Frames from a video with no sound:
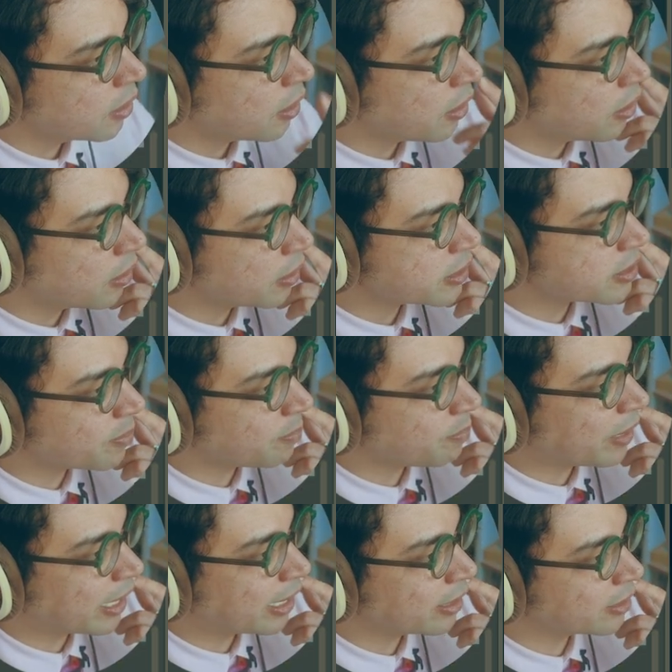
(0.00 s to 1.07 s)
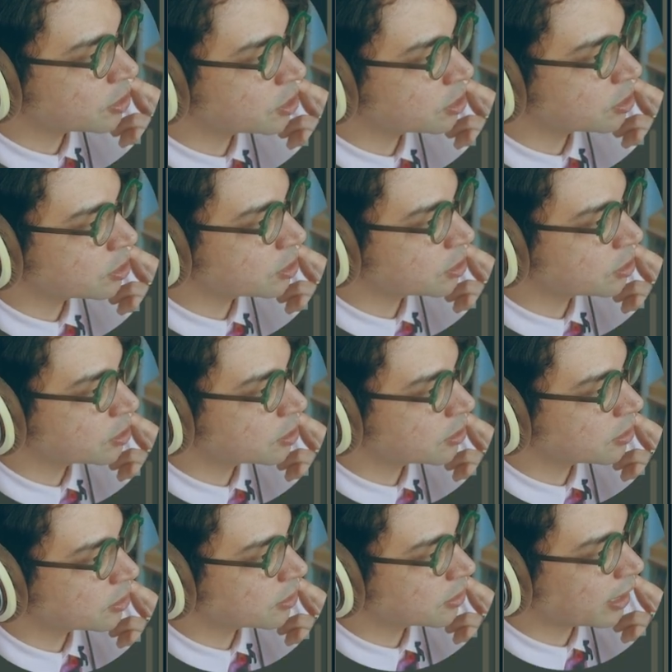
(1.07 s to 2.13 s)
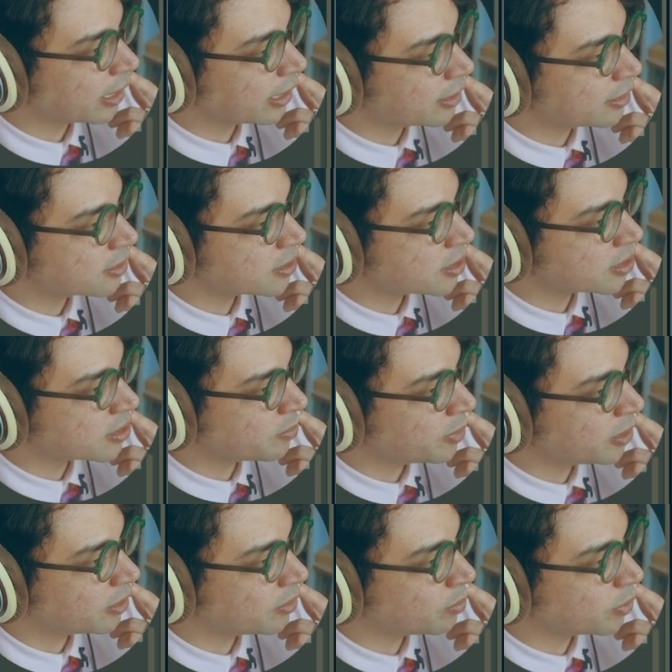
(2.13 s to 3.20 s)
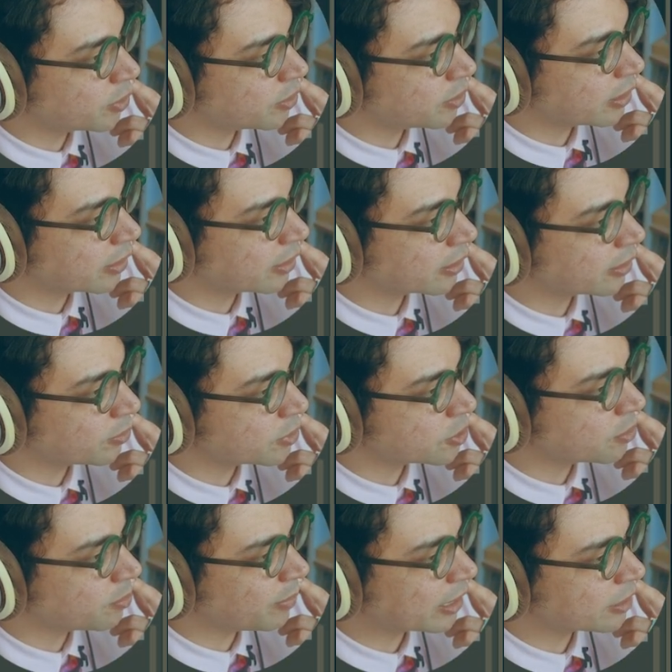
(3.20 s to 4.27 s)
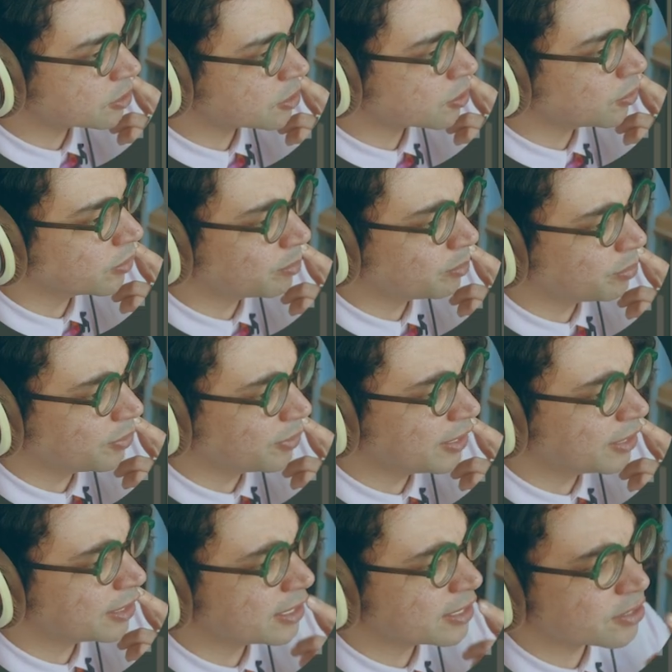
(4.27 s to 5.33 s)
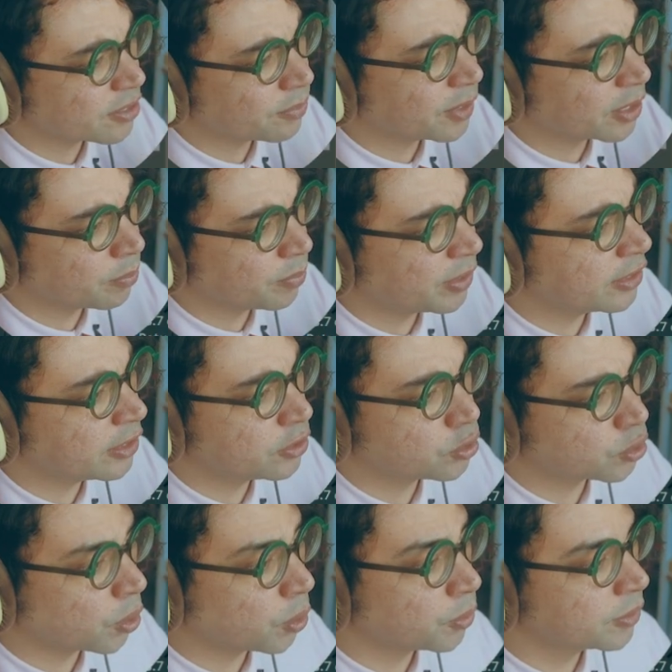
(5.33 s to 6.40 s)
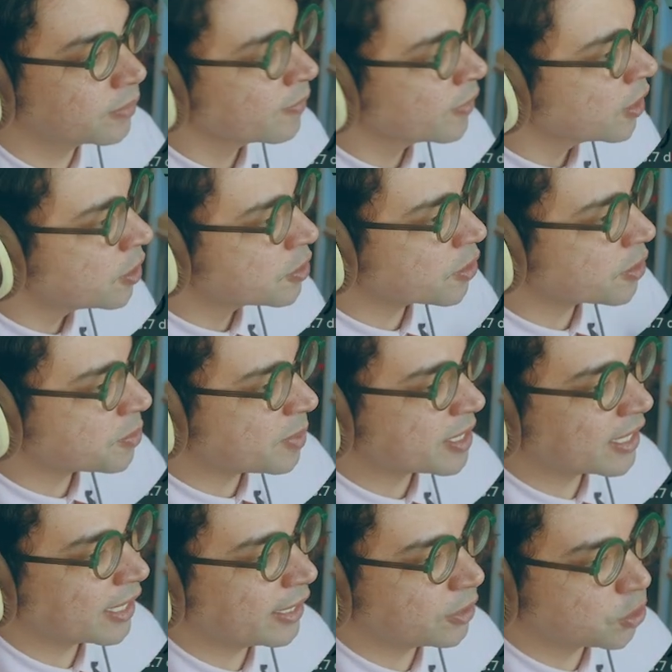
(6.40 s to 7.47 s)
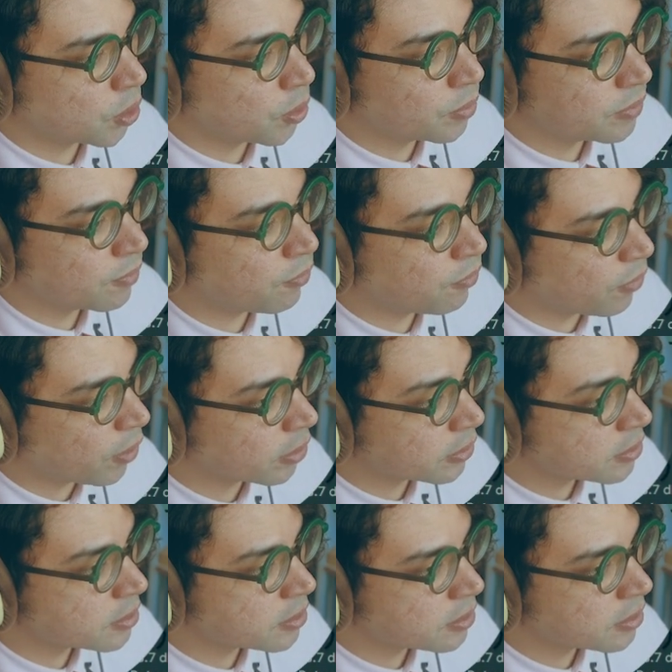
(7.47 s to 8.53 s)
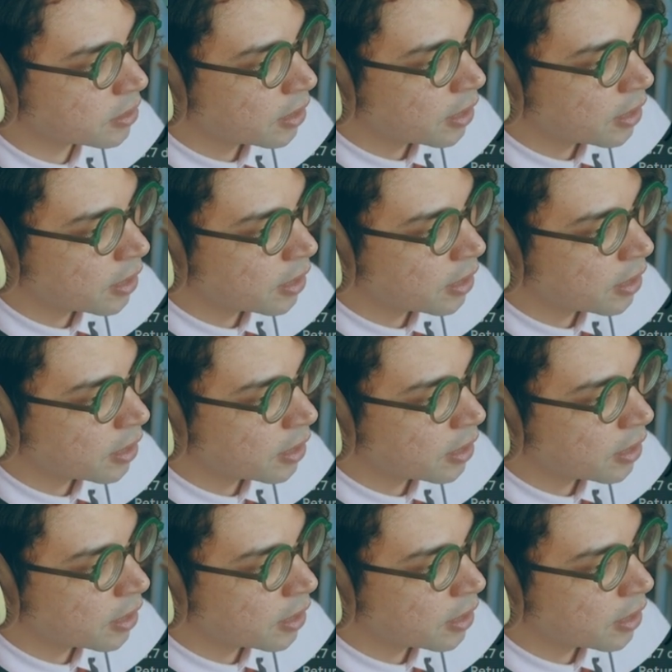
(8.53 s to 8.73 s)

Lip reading: It's a patch that I edited a bit, but I think the original patch is called Breathy something, Breathy Drone. So it's basically a drone Vox.